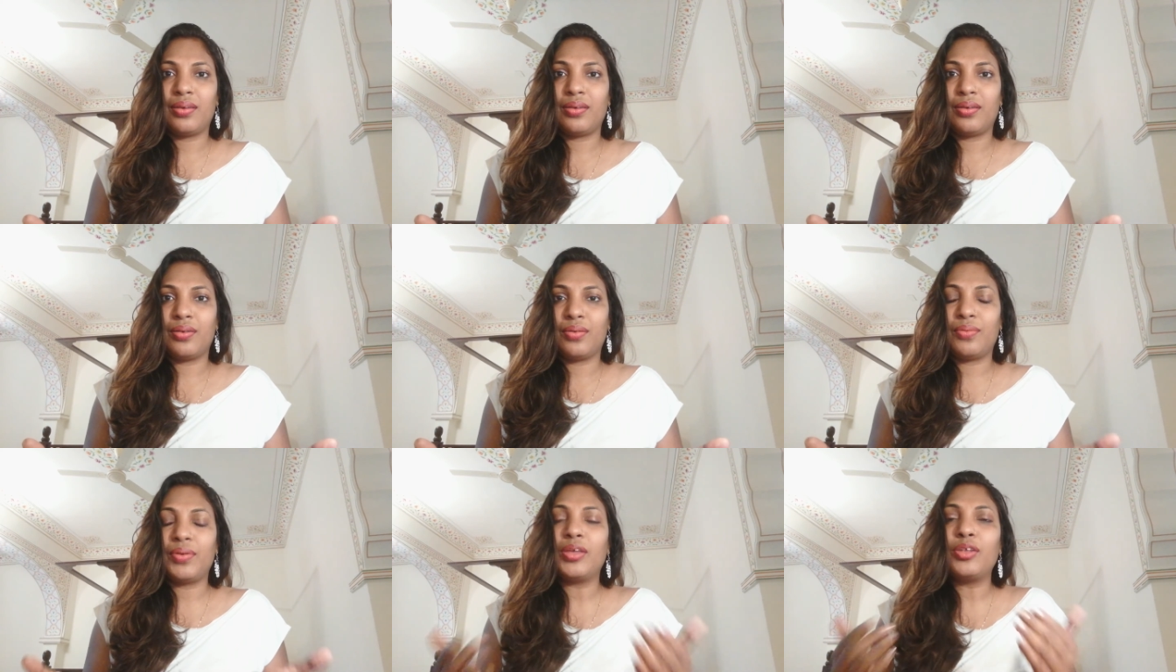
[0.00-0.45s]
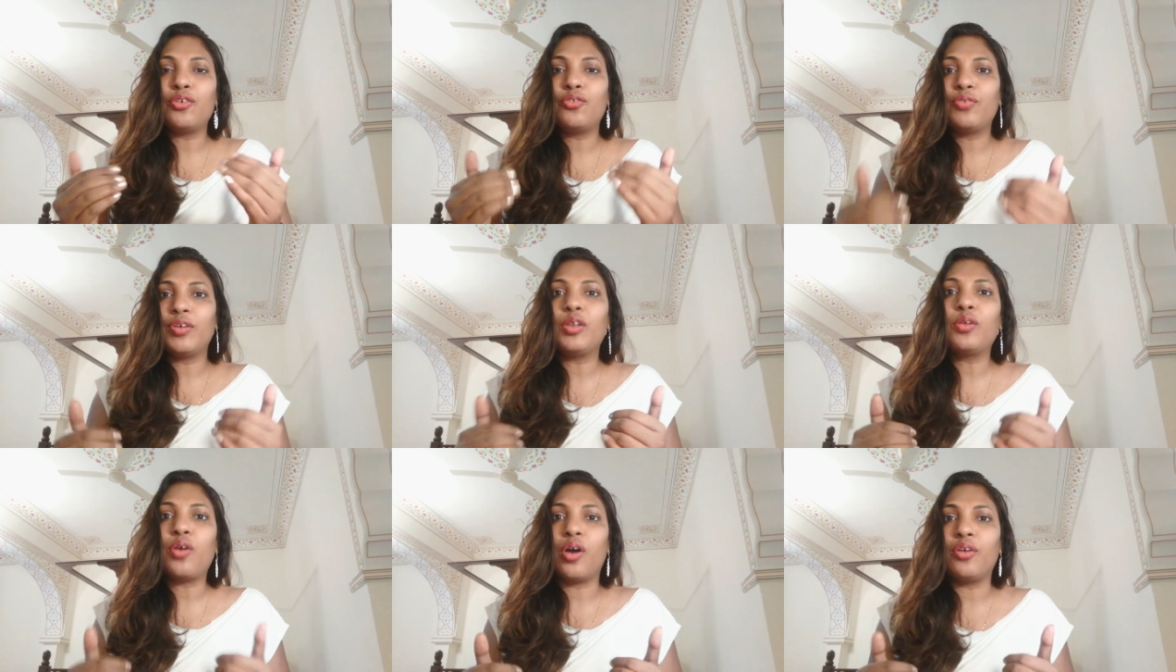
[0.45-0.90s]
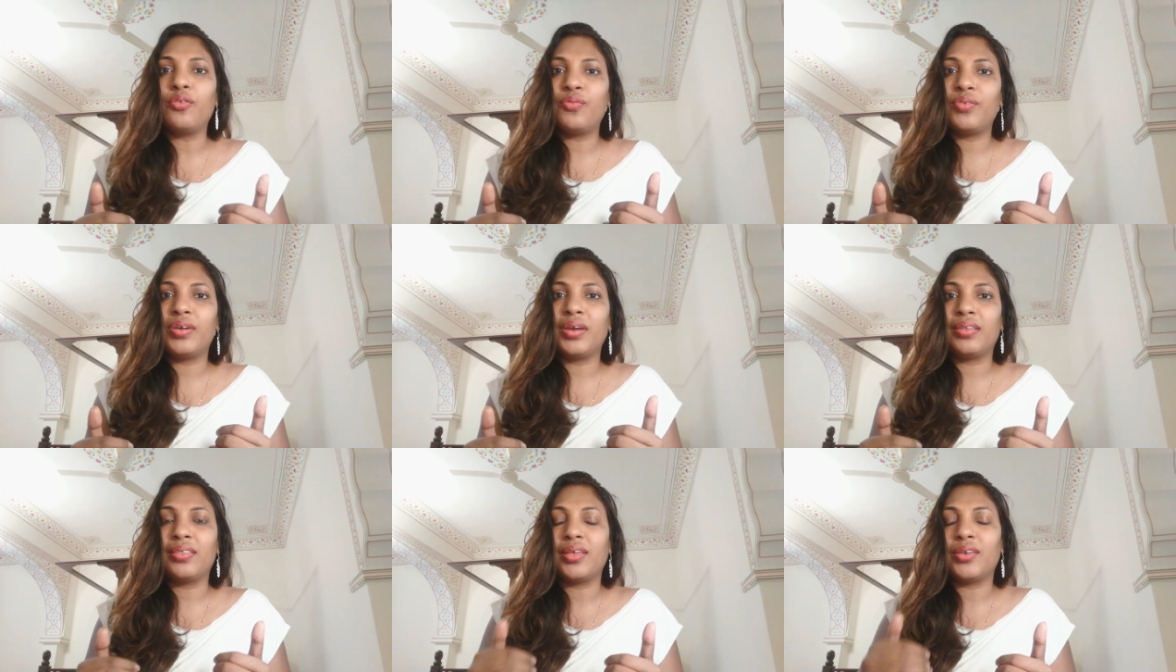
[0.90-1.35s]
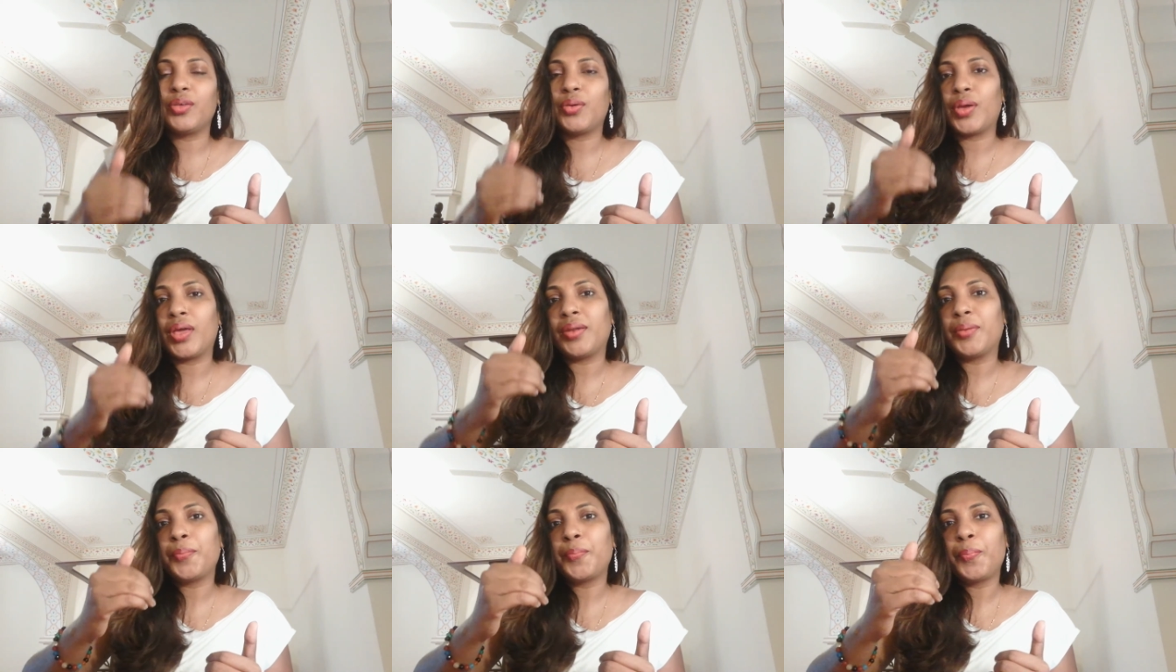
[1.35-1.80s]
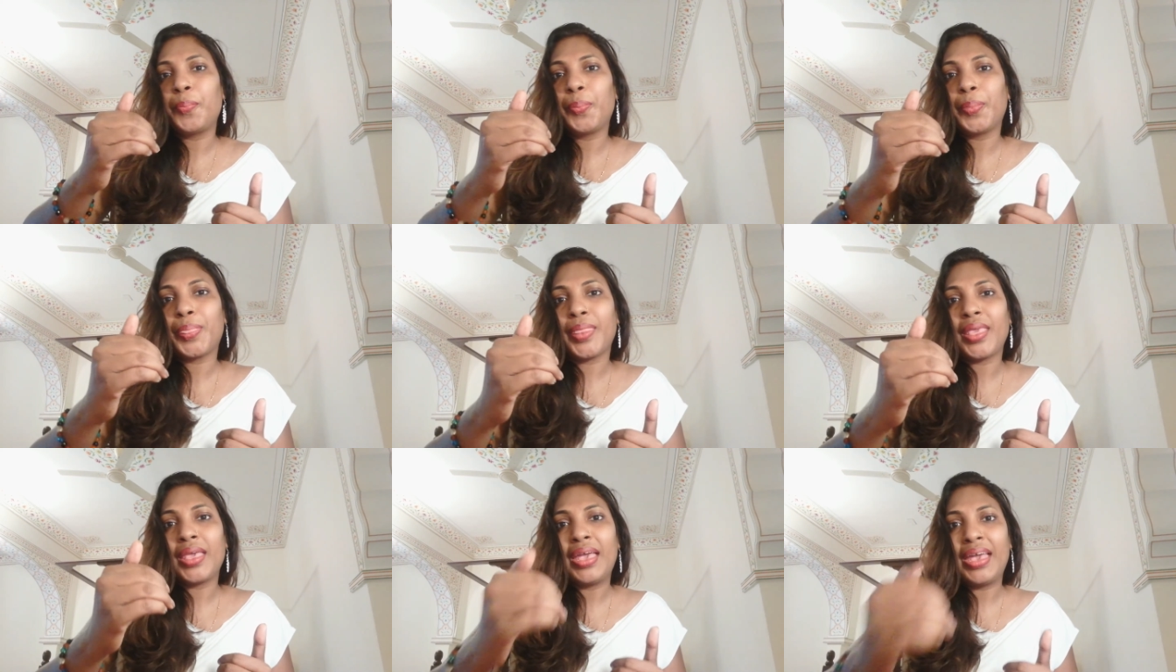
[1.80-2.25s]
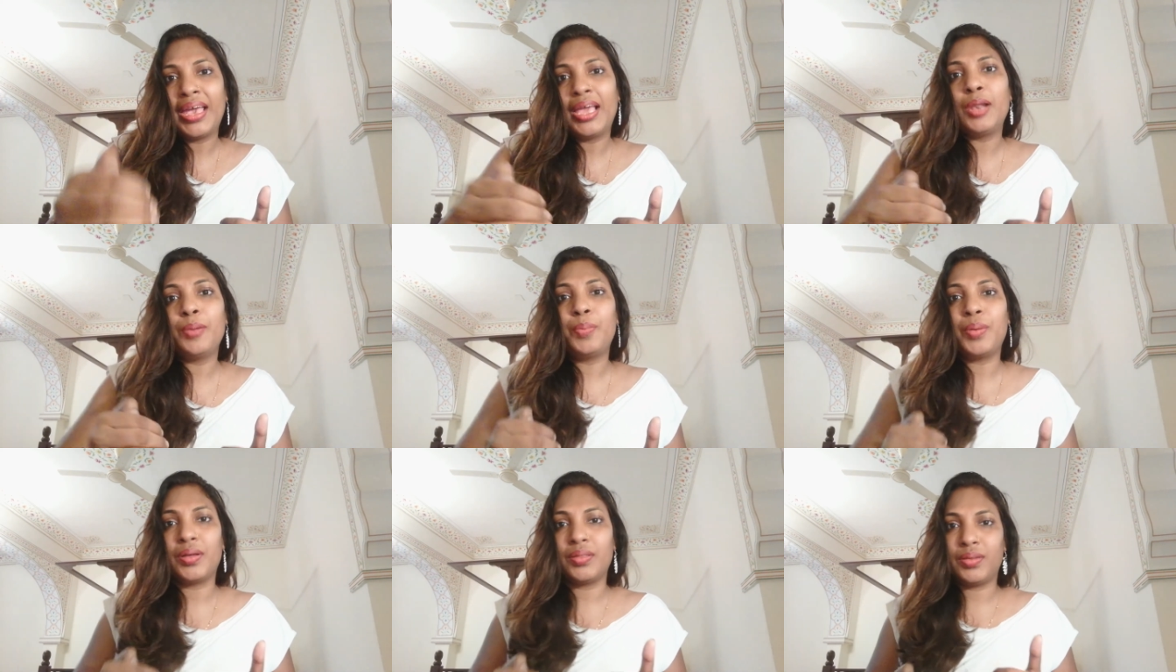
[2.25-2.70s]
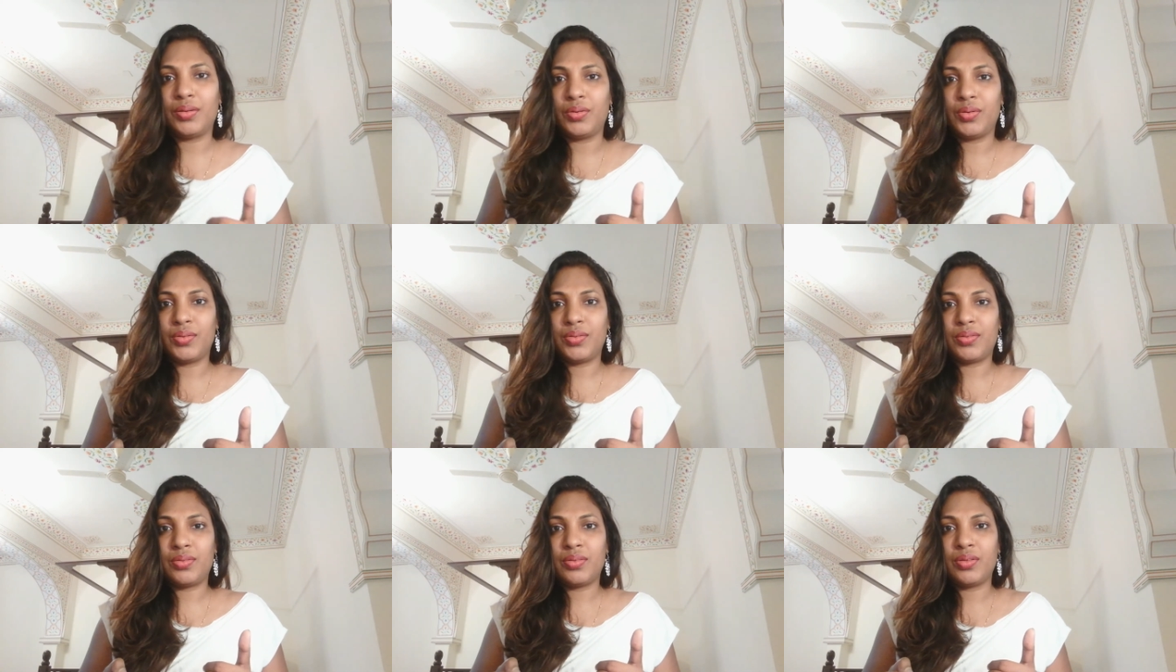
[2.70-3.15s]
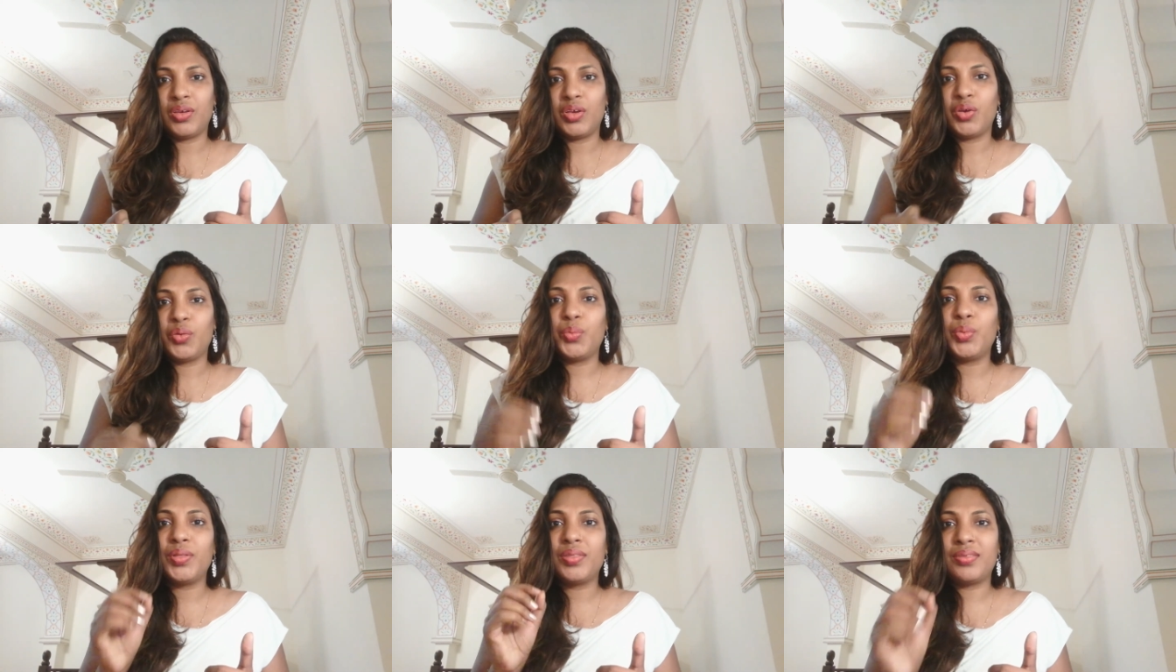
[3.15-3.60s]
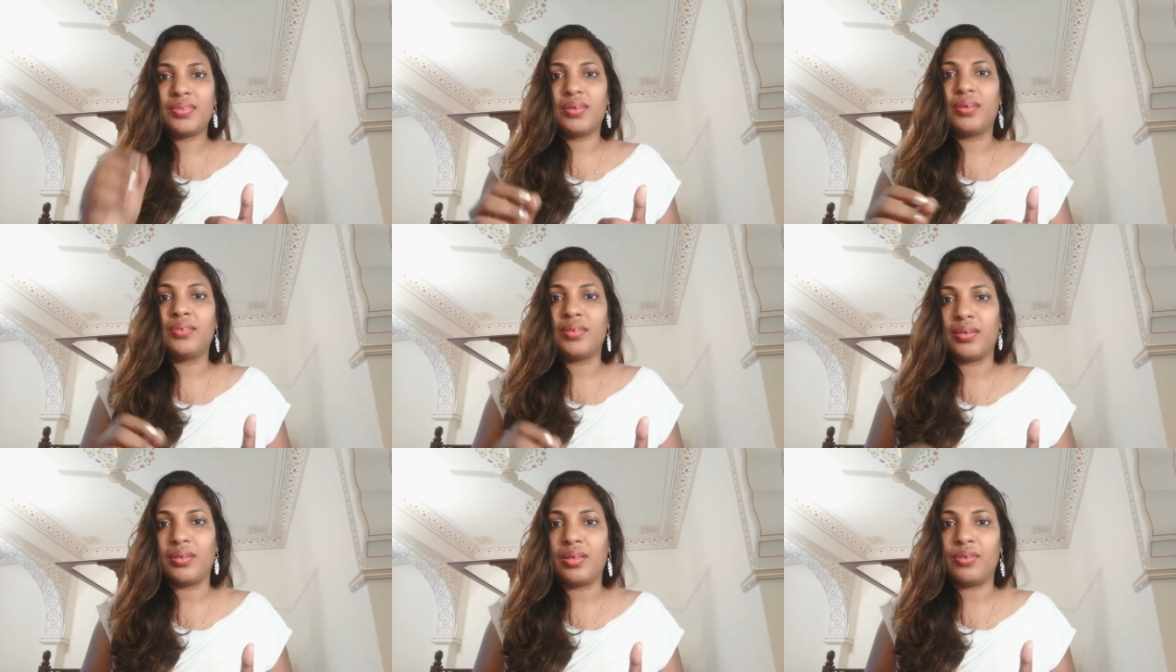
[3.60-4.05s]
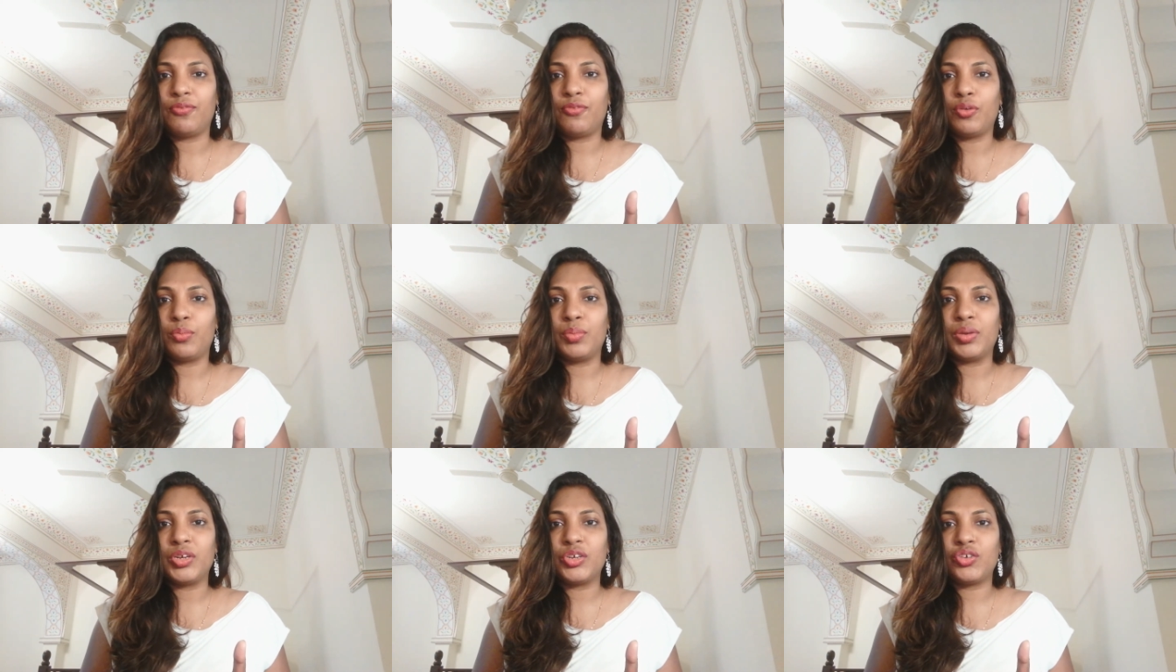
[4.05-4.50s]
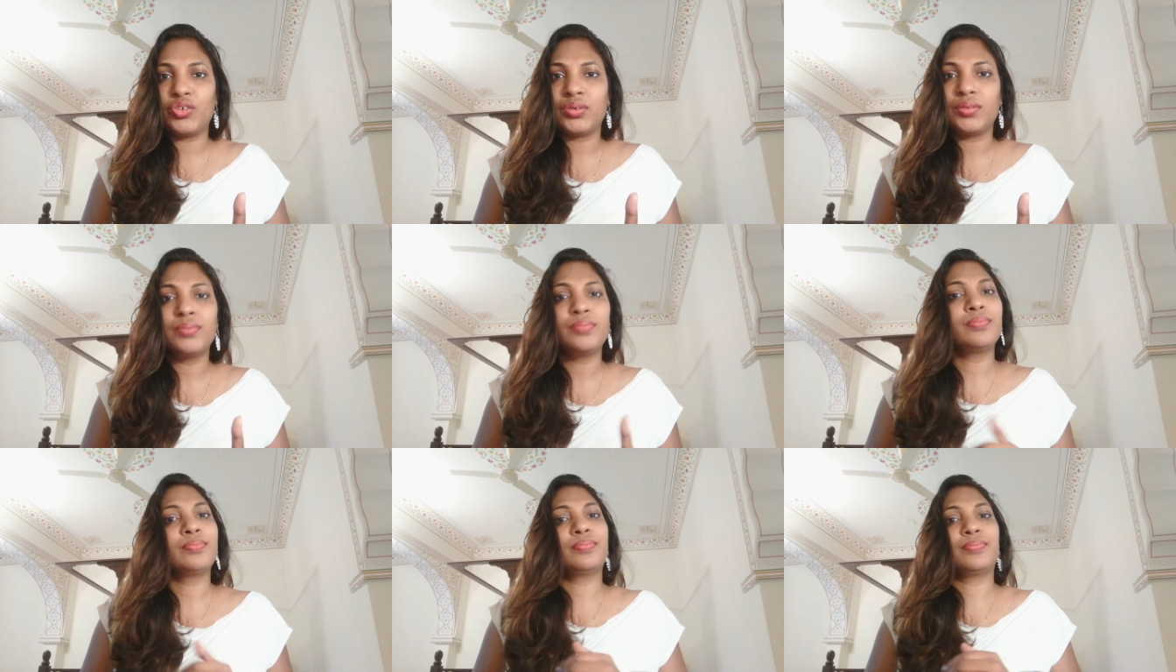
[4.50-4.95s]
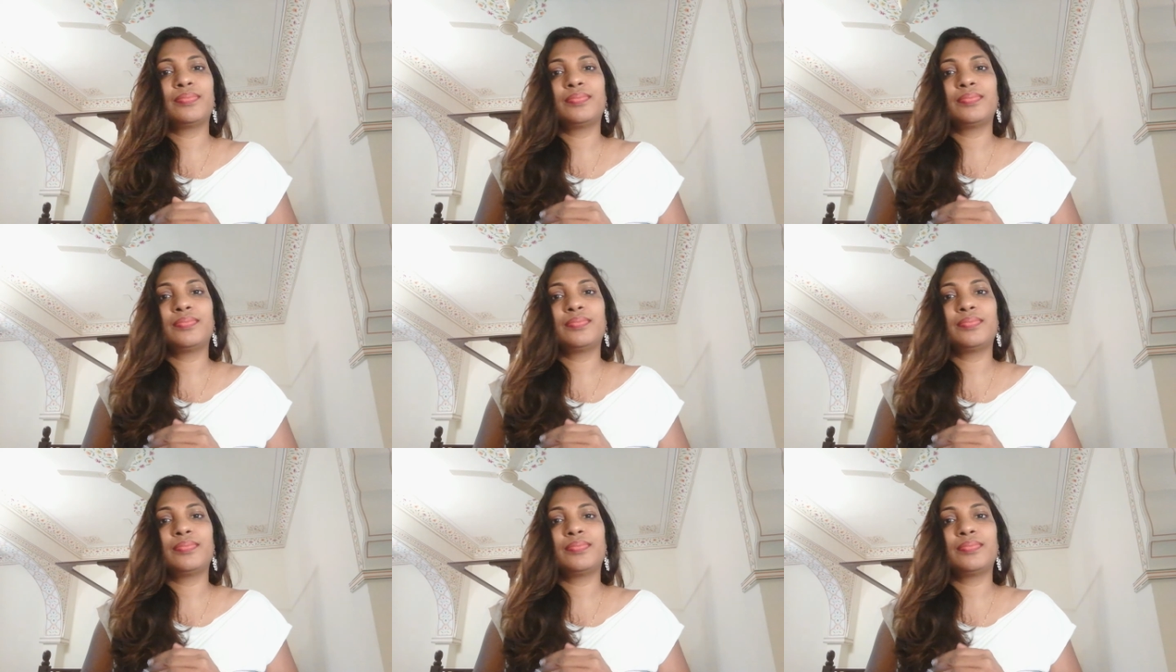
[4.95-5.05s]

where you feel confident that you can help others with certain information,